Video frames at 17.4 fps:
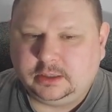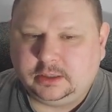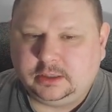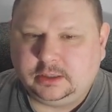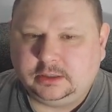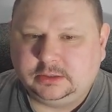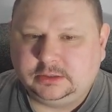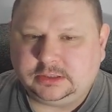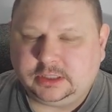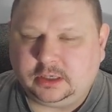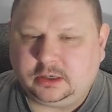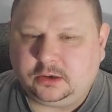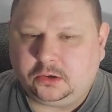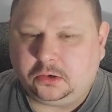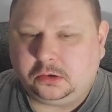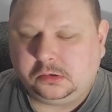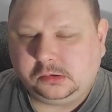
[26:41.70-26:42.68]

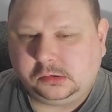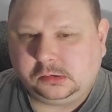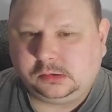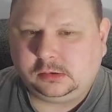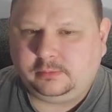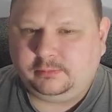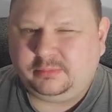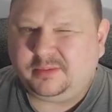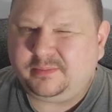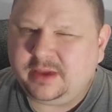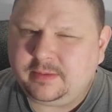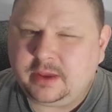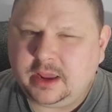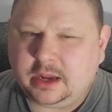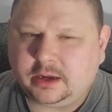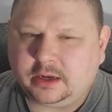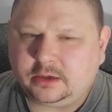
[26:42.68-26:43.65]
So, but maybe
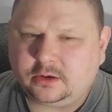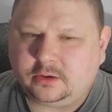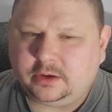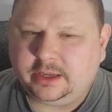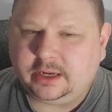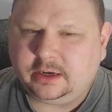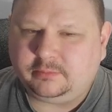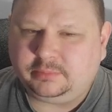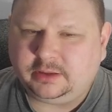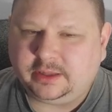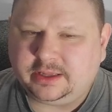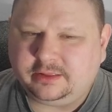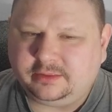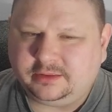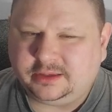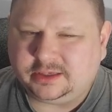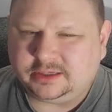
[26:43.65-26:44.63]
I could go ahead and play
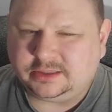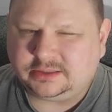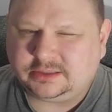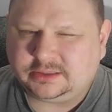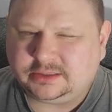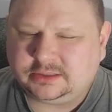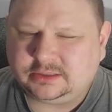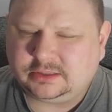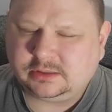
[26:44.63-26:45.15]
this.